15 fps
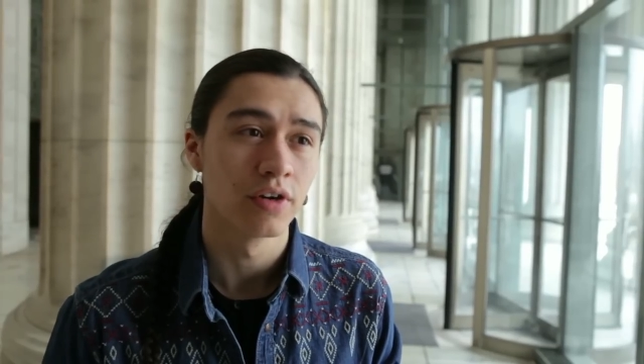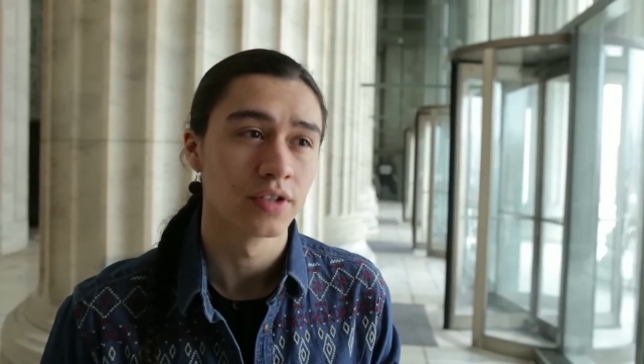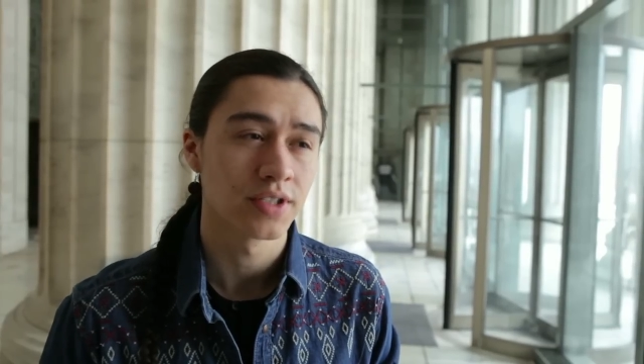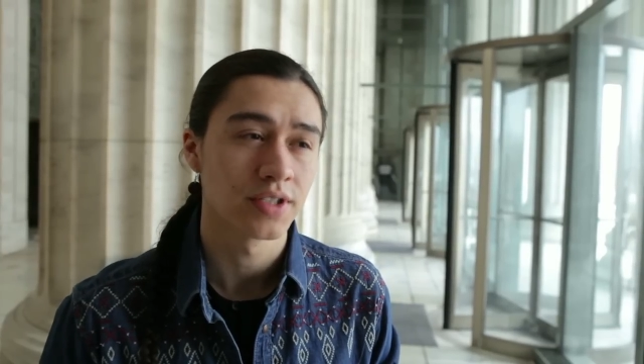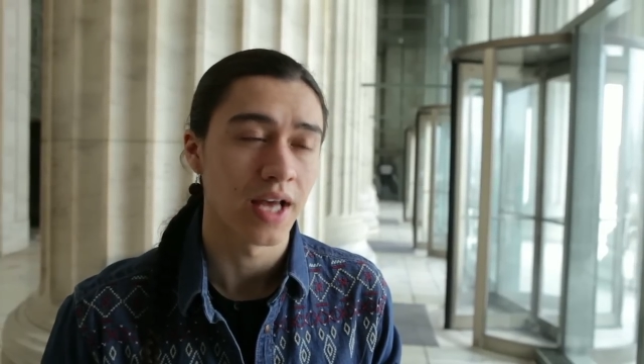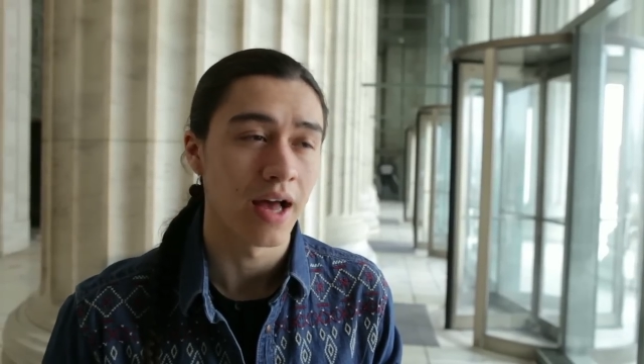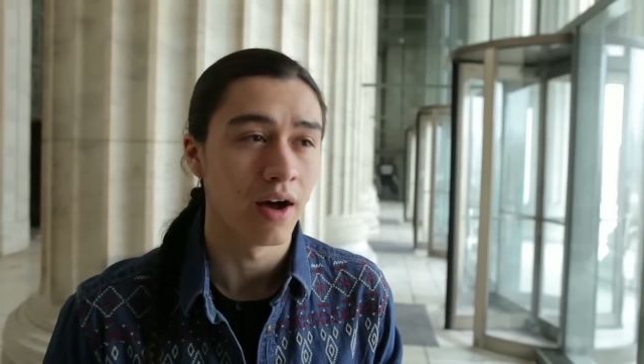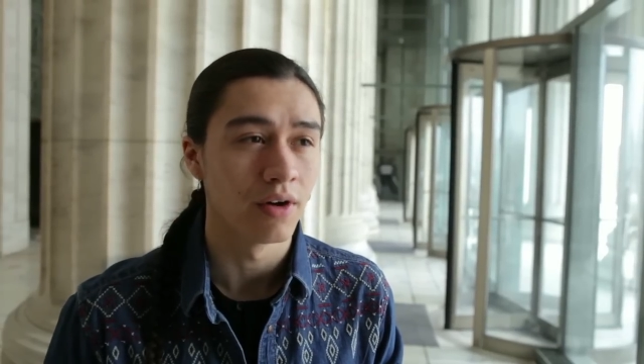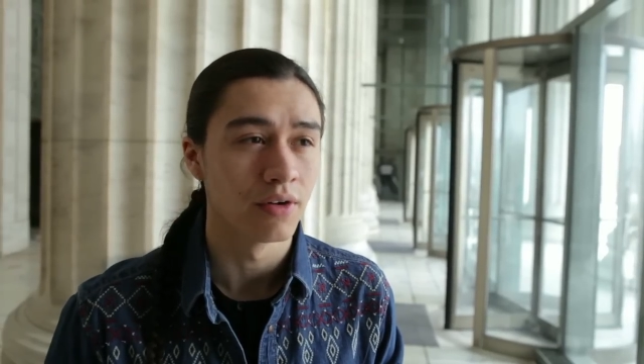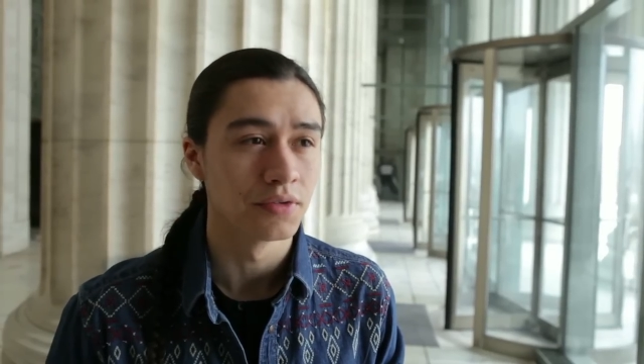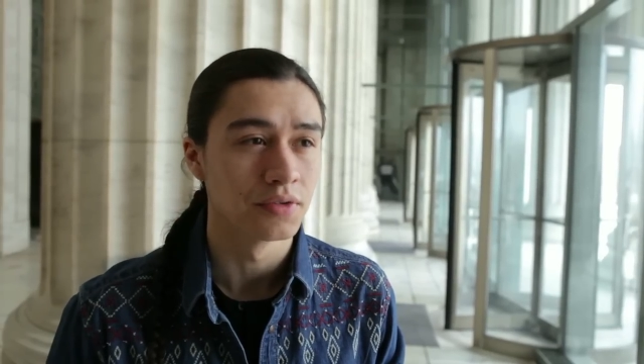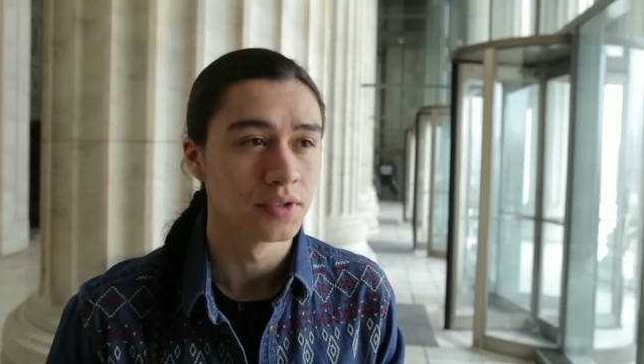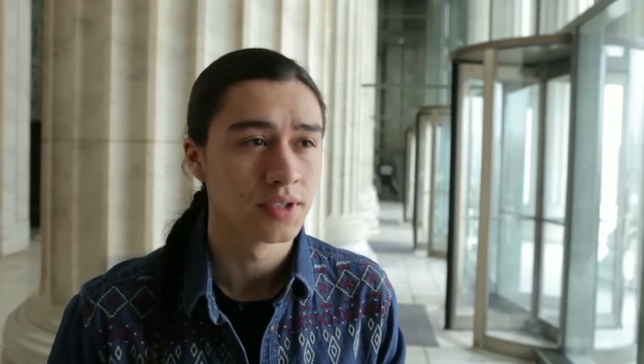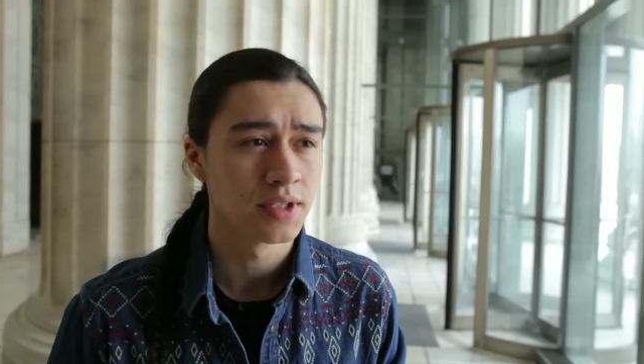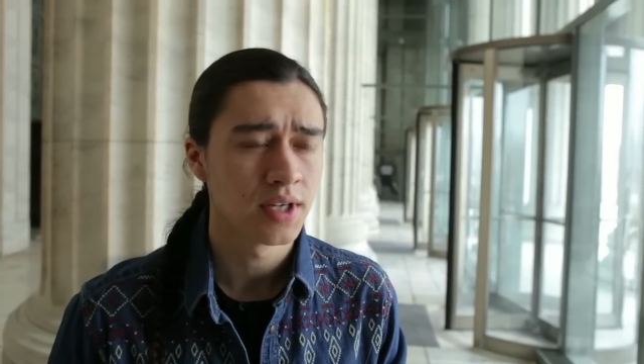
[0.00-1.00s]

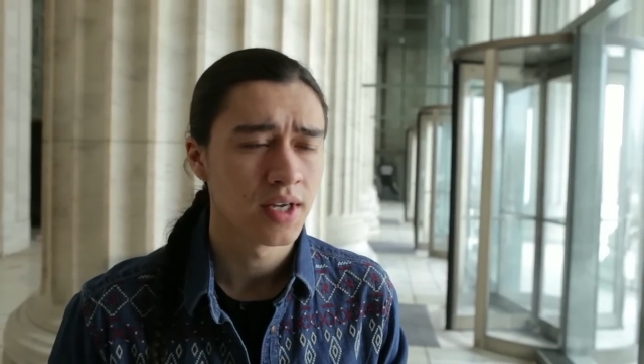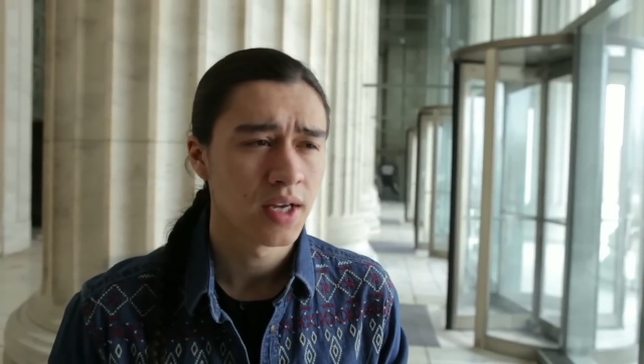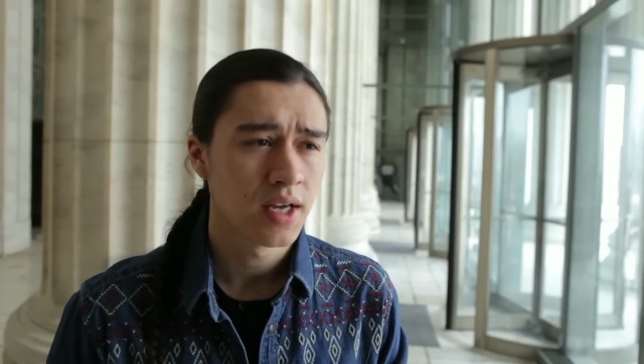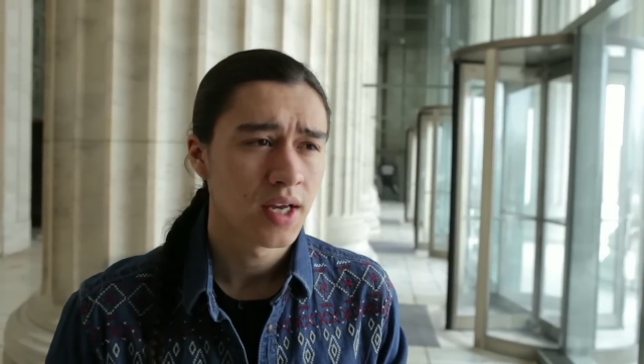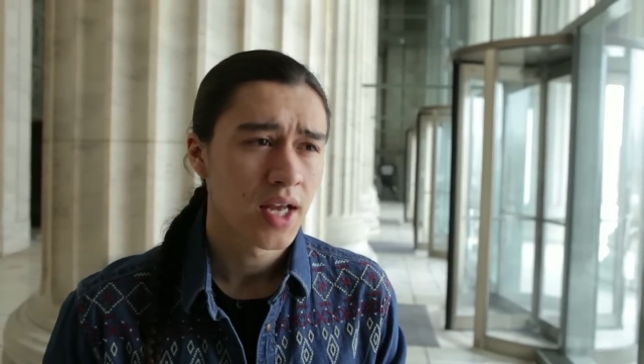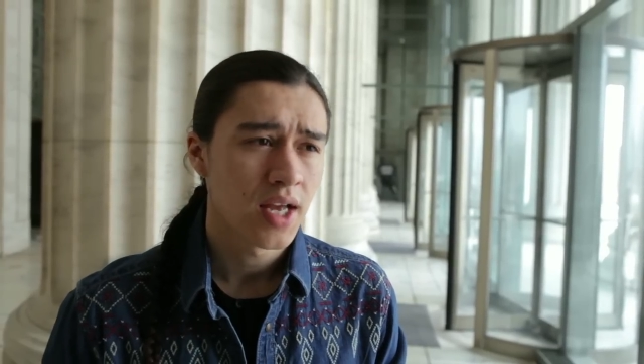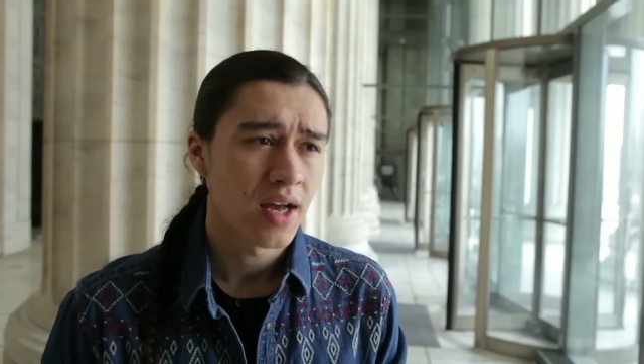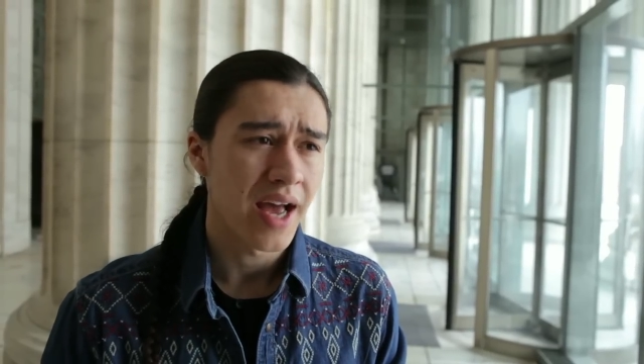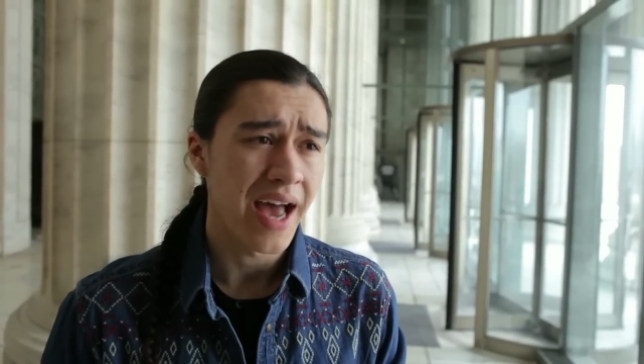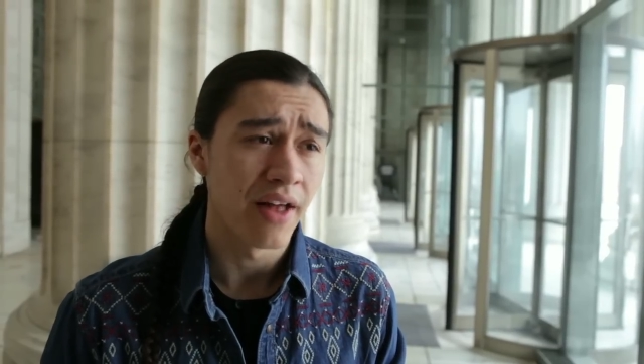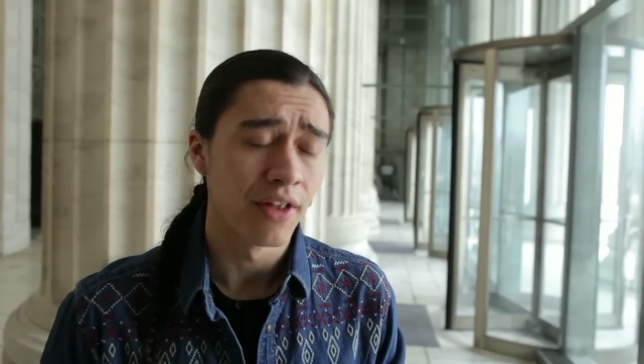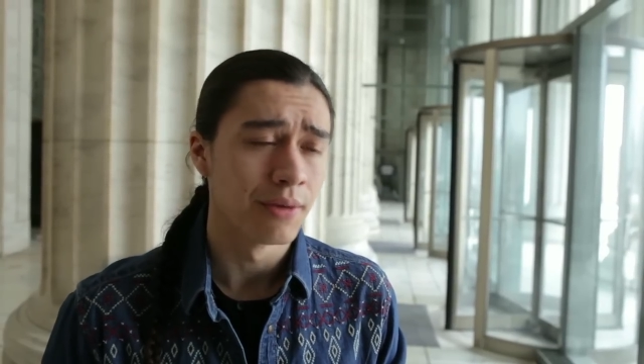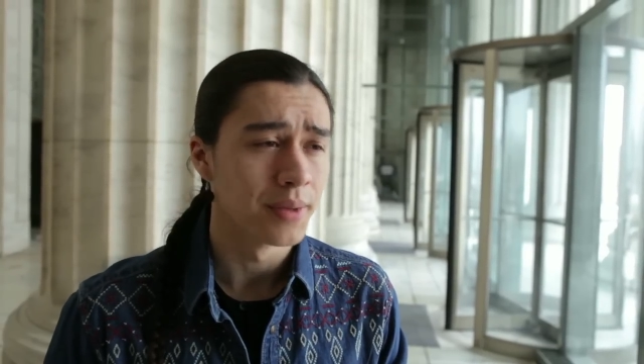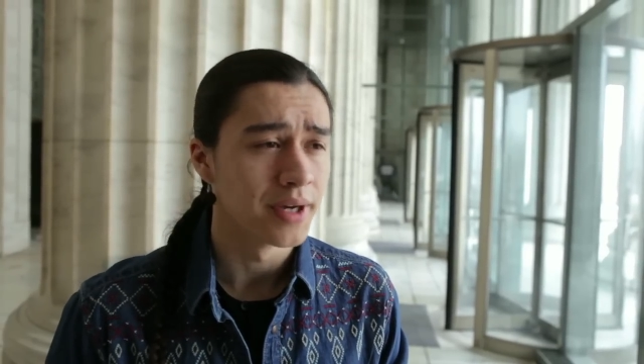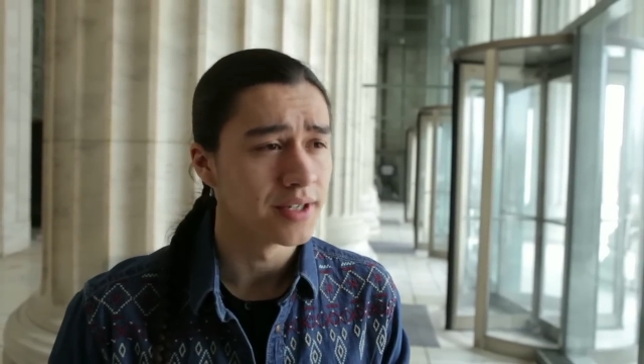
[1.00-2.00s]
sounds,
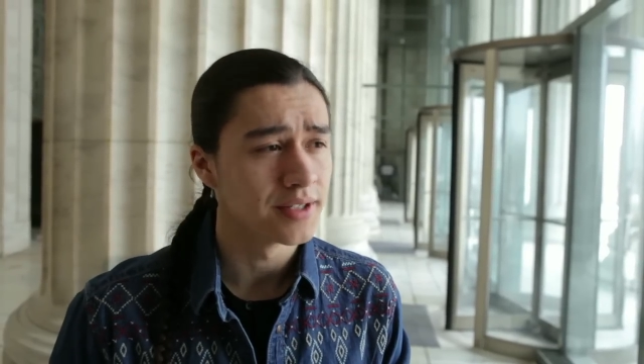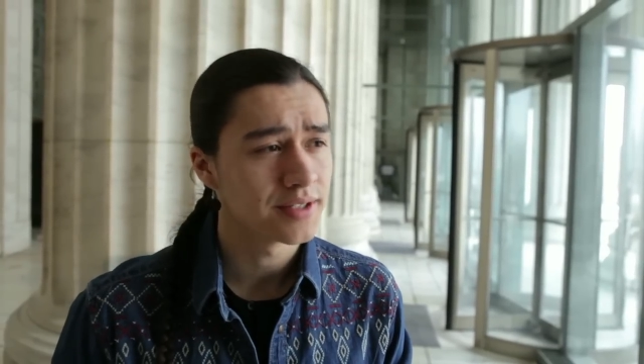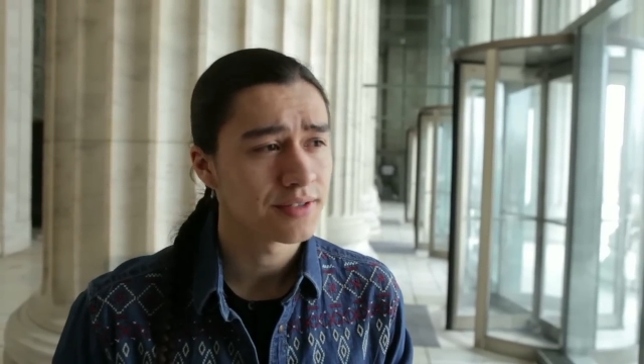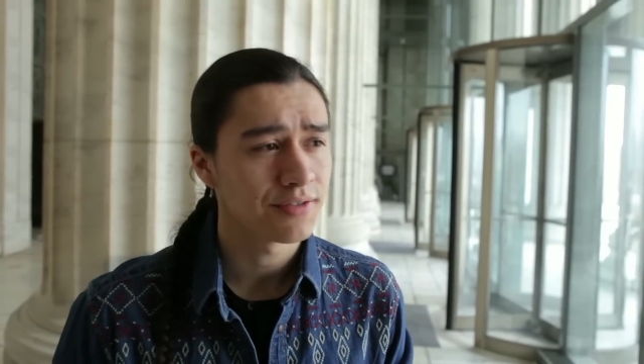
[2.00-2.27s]
elements,